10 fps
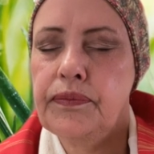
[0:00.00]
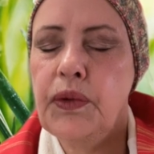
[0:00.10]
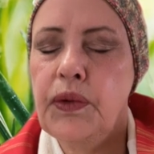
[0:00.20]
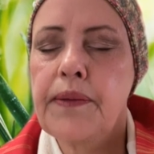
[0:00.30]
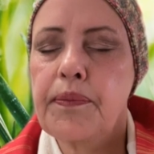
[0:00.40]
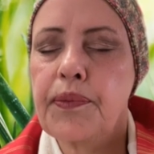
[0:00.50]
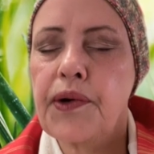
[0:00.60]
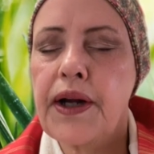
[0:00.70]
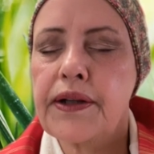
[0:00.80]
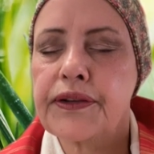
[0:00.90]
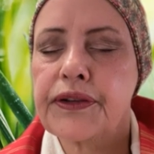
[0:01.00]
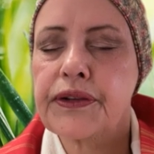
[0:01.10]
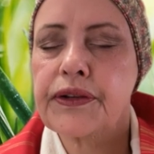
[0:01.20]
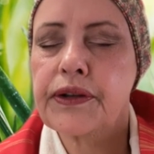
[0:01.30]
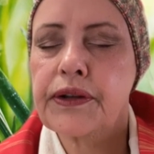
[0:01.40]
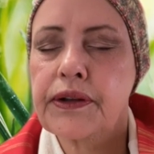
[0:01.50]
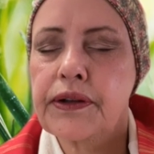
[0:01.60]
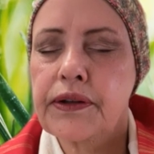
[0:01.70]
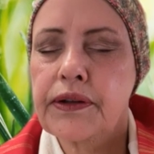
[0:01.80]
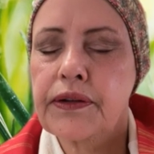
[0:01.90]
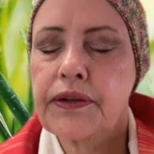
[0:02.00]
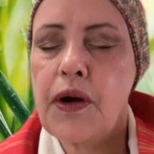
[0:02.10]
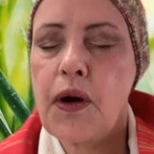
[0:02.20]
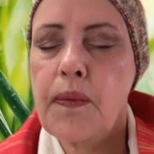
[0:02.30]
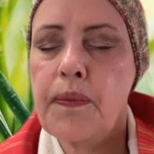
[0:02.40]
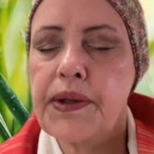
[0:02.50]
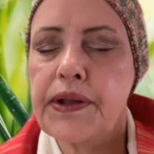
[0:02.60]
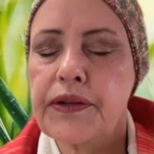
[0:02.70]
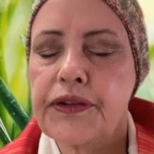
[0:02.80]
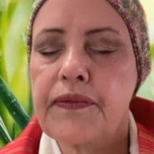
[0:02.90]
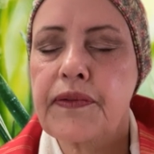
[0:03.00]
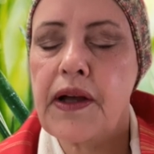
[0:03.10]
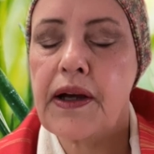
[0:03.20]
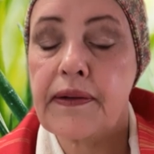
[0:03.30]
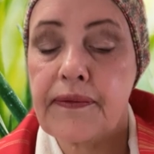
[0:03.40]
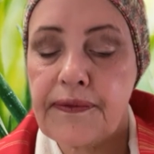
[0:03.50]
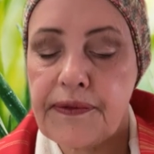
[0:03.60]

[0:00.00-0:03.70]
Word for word: We embrace the openness of life.